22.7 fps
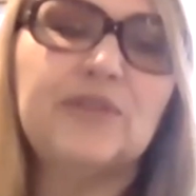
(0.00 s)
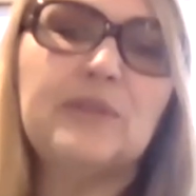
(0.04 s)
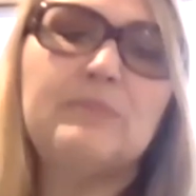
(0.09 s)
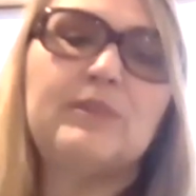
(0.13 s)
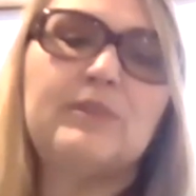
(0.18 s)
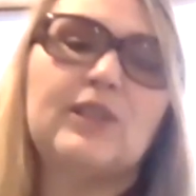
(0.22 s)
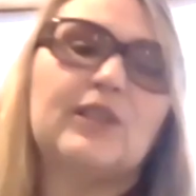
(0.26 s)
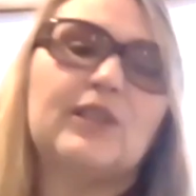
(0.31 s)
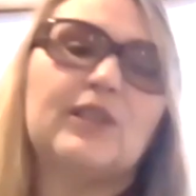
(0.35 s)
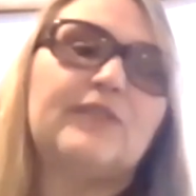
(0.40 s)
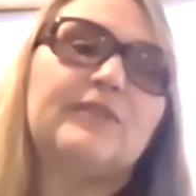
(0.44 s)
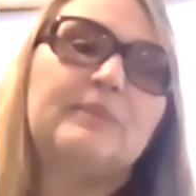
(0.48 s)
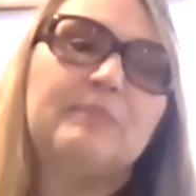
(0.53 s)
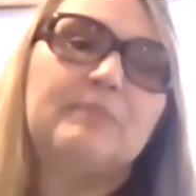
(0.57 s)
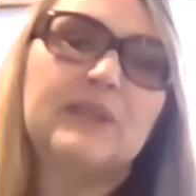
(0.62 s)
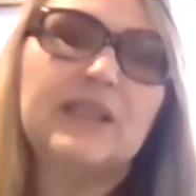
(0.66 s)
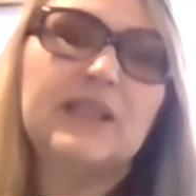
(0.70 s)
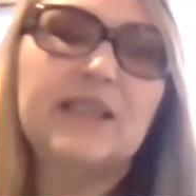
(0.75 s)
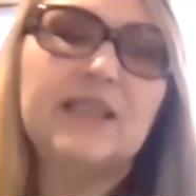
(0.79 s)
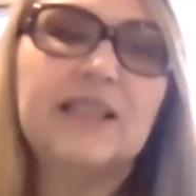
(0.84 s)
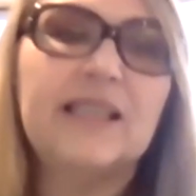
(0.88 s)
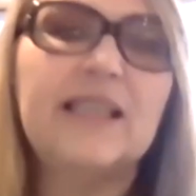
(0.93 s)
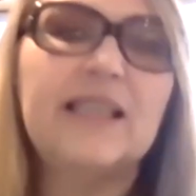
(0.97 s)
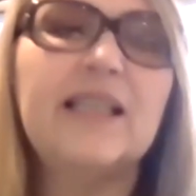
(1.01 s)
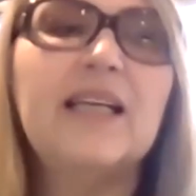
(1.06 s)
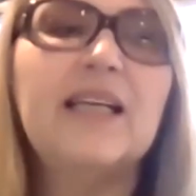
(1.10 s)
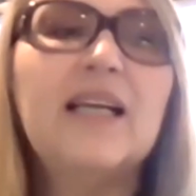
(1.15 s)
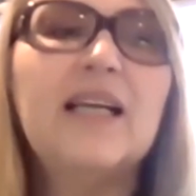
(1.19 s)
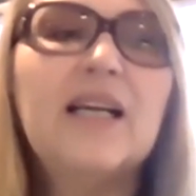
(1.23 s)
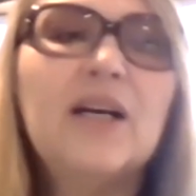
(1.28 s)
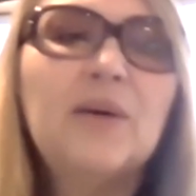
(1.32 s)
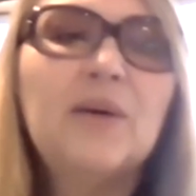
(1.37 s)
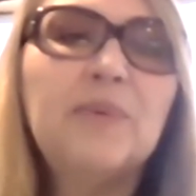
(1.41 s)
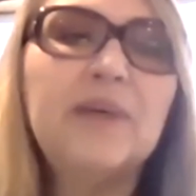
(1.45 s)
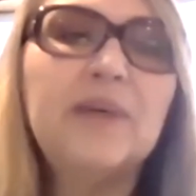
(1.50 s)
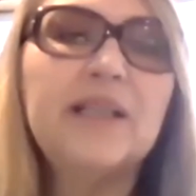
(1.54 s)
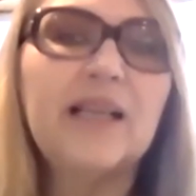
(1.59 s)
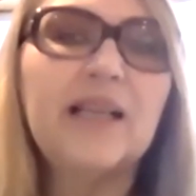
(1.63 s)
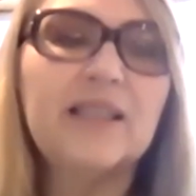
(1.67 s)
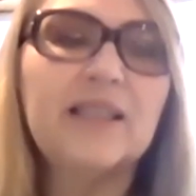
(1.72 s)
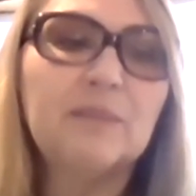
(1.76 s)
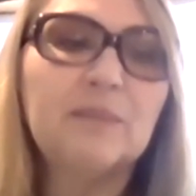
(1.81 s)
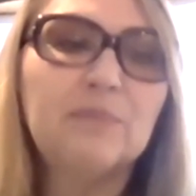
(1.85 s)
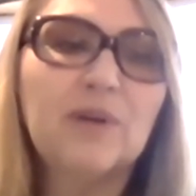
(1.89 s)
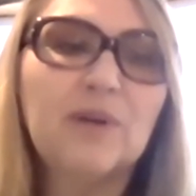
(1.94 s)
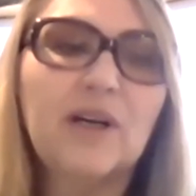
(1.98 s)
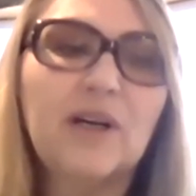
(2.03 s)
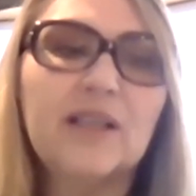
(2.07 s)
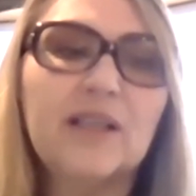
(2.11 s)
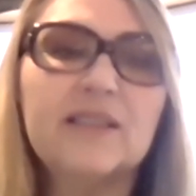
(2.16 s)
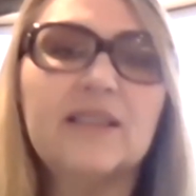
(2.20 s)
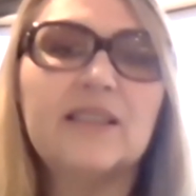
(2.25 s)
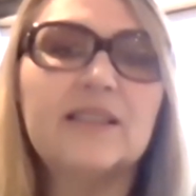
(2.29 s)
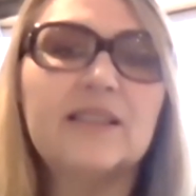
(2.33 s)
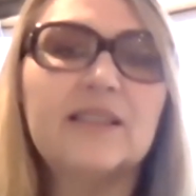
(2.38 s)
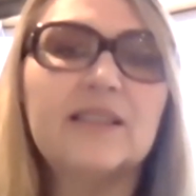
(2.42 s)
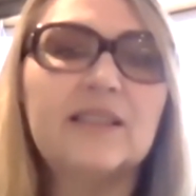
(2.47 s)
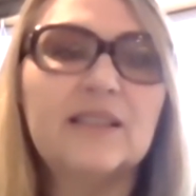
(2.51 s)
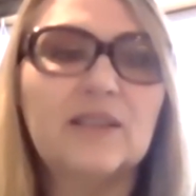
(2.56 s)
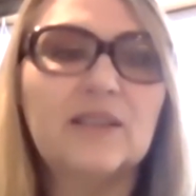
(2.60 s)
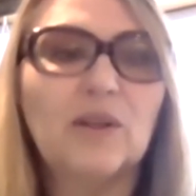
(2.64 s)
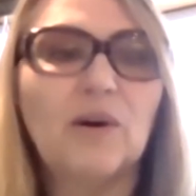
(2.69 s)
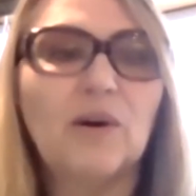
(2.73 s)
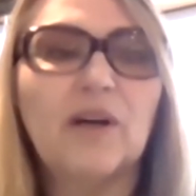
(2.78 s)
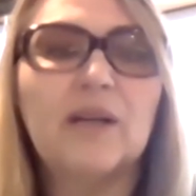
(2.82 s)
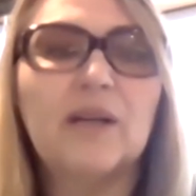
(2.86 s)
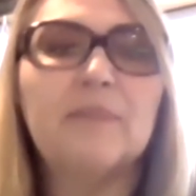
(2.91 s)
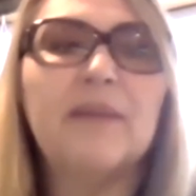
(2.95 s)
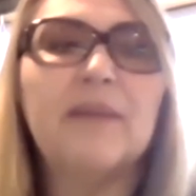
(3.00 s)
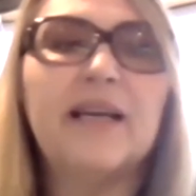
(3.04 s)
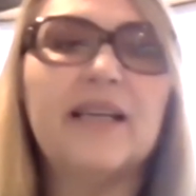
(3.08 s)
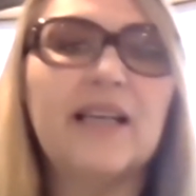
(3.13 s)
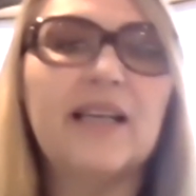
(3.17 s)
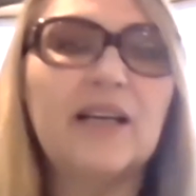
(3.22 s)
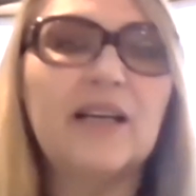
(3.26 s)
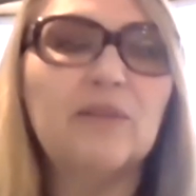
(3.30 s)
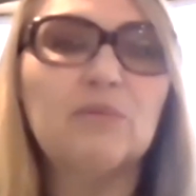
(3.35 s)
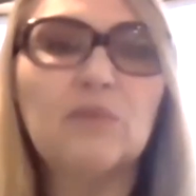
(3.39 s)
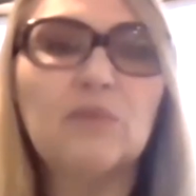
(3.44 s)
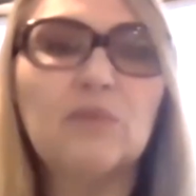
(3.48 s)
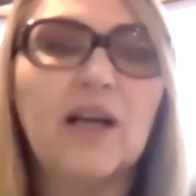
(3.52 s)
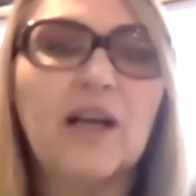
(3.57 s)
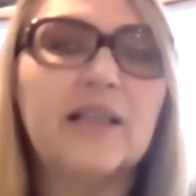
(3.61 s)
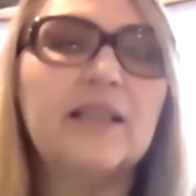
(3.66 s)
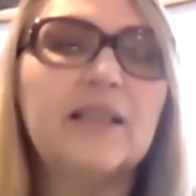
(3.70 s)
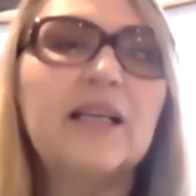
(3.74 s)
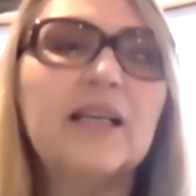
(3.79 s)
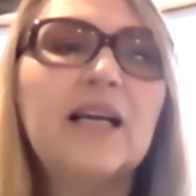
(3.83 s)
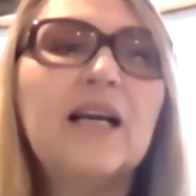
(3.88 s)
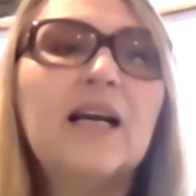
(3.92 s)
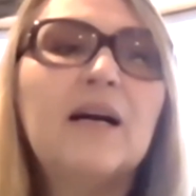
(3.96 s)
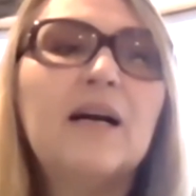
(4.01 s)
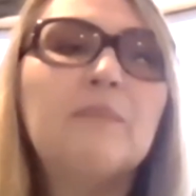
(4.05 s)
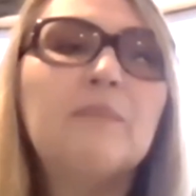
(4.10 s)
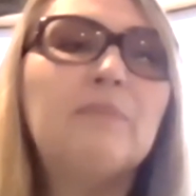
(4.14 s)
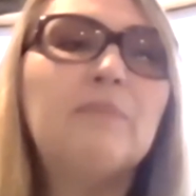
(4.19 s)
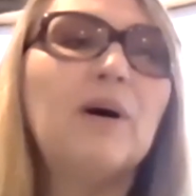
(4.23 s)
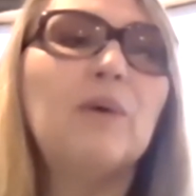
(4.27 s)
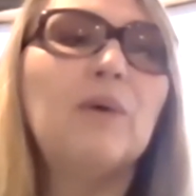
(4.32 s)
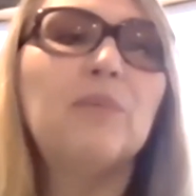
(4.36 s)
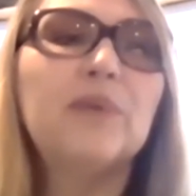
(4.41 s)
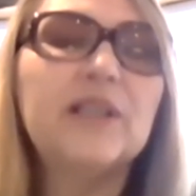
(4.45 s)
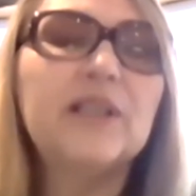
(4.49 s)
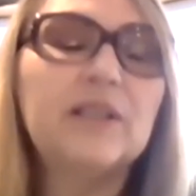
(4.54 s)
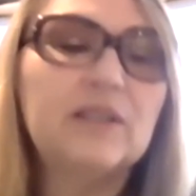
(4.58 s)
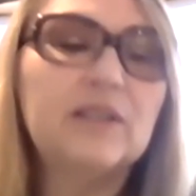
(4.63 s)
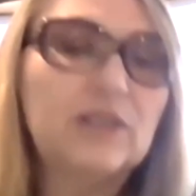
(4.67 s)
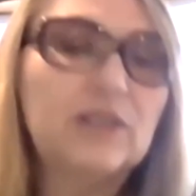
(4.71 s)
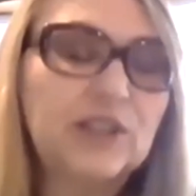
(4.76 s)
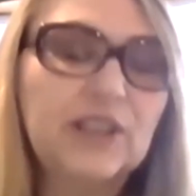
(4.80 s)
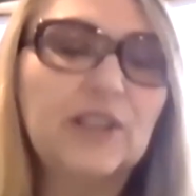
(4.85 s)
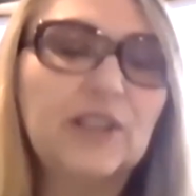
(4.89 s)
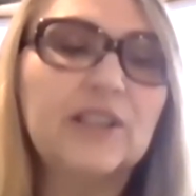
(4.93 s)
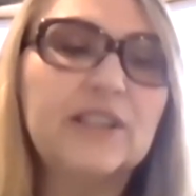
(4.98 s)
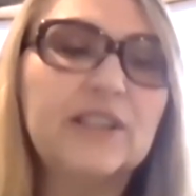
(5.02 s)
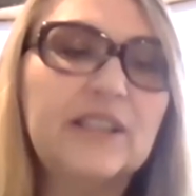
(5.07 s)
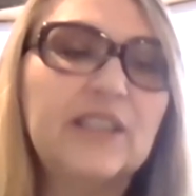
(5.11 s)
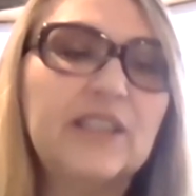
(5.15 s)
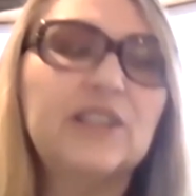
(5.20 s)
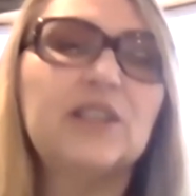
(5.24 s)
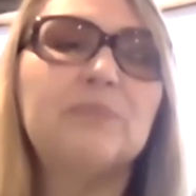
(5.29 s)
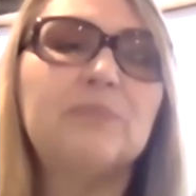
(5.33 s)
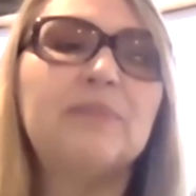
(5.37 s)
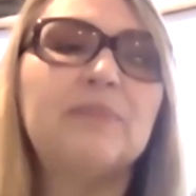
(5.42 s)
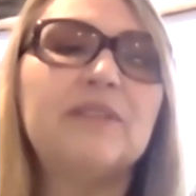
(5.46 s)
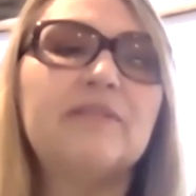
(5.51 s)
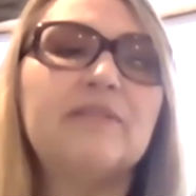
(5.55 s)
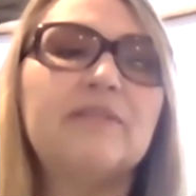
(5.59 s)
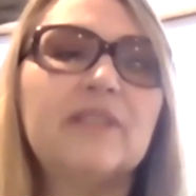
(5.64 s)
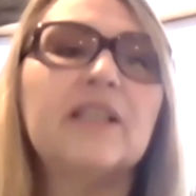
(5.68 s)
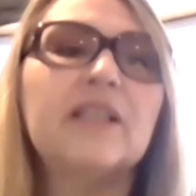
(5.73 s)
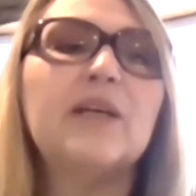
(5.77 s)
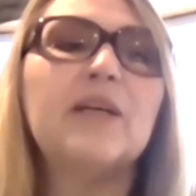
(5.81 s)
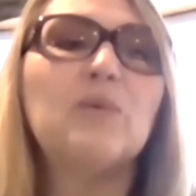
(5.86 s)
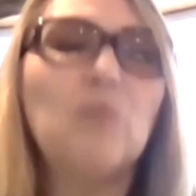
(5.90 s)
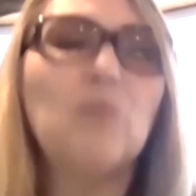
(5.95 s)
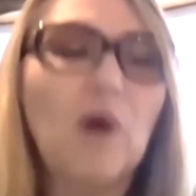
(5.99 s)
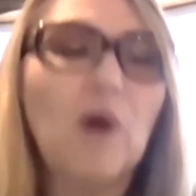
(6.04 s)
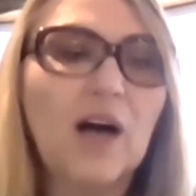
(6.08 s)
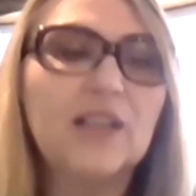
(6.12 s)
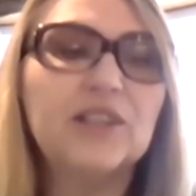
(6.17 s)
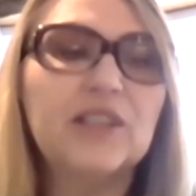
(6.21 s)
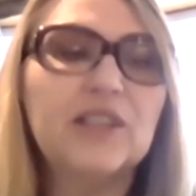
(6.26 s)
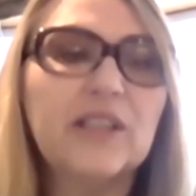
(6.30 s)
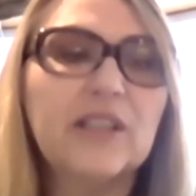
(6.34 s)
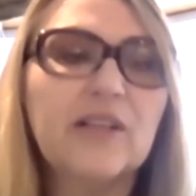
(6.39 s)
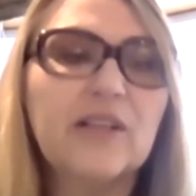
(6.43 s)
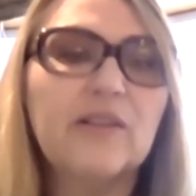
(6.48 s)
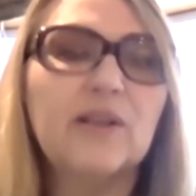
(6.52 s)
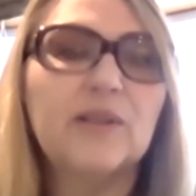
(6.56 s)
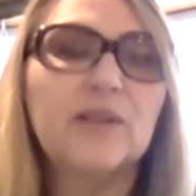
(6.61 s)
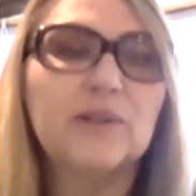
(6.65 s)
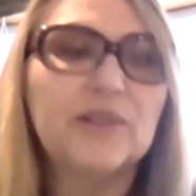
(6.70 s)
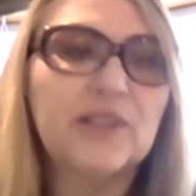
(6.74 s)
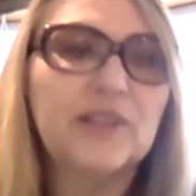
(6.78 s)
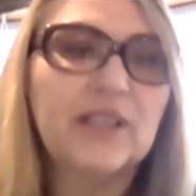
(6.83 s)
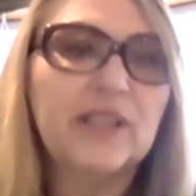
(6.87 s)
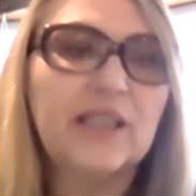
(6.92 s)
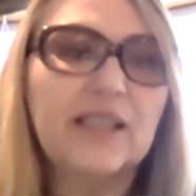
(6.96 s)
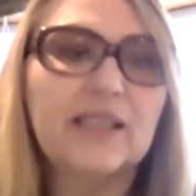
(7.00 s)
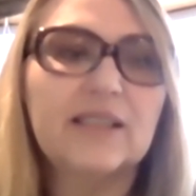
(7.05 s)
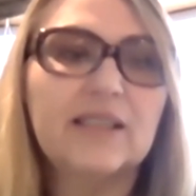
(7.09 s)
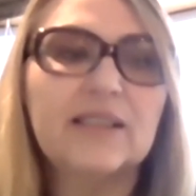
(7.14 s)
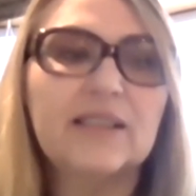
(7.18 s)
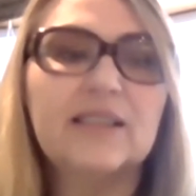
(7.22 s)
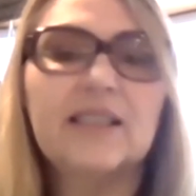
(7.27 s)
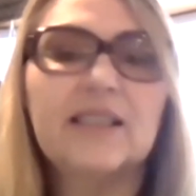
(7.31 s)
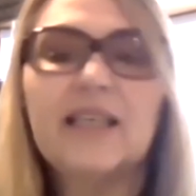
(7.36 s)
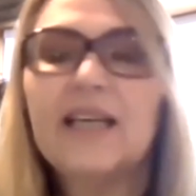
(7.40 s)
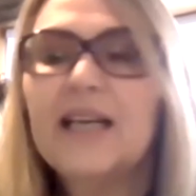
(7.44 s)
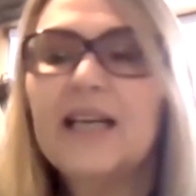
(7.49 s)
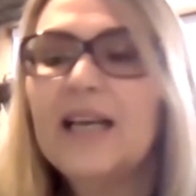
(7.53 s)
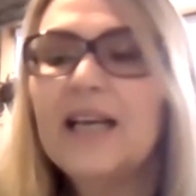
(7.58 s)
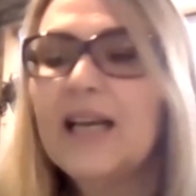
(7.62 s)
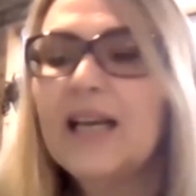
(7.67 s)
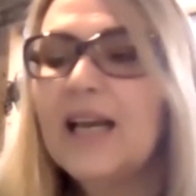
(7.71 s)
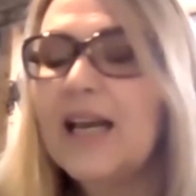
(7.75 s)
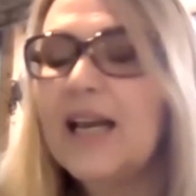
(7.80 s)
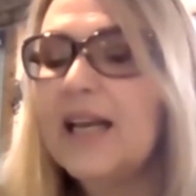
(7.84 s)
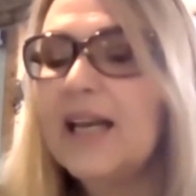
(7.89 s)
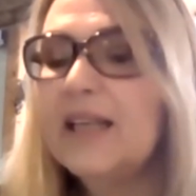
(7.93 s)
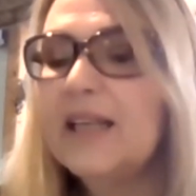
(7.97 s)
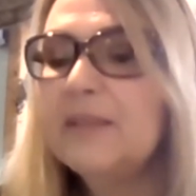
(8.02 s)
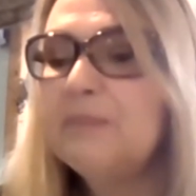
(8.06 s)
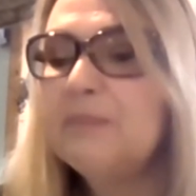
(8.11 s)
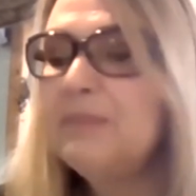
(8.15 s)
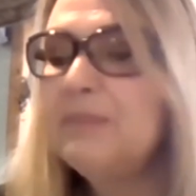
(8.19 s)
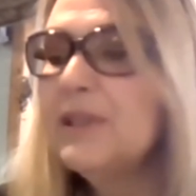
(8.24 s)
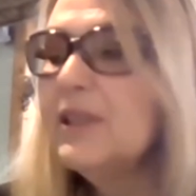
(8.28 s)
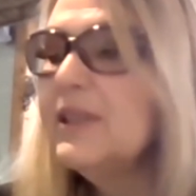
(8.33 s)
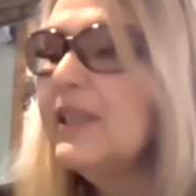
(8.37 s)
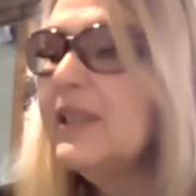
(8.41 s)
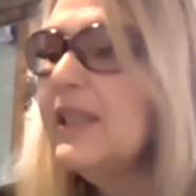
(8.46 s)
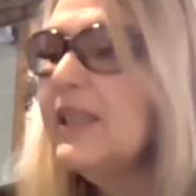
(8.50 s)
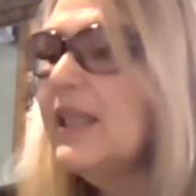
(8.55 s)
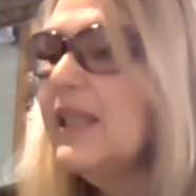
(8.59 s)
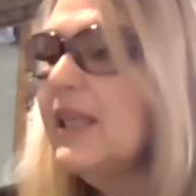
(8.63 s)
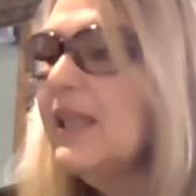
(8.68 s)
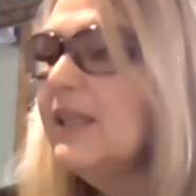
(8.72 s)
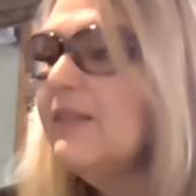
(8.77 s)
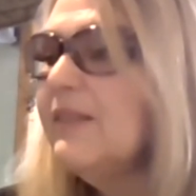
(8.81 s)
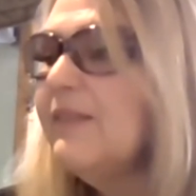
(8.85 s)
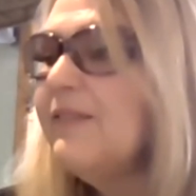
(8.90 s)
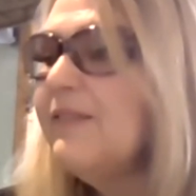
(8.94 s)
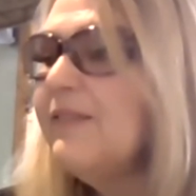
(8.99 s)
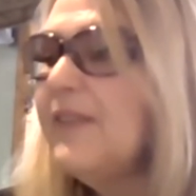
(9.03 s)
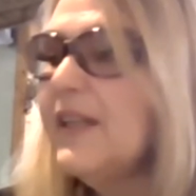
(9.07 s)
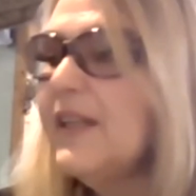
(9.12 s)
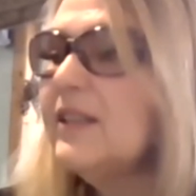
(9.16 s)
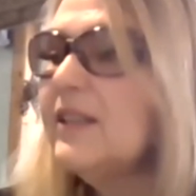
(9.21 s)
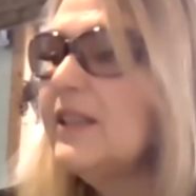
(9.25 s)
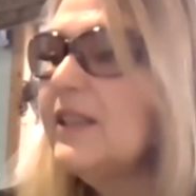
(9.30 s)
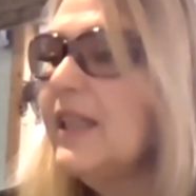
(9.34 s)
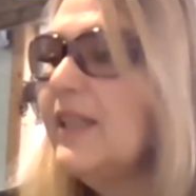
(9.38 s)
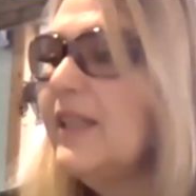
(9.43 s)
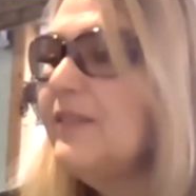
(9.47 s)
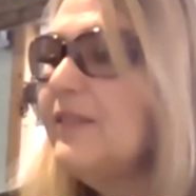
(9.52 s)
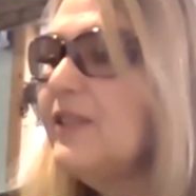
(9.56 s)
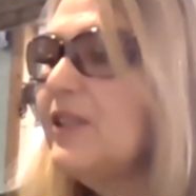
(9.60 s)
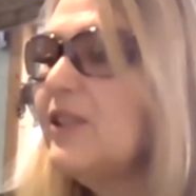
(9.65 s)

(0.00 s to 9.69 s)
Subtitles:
observability. We let the processes automate and run, but GRC should be really watching those things and building in fail-safes.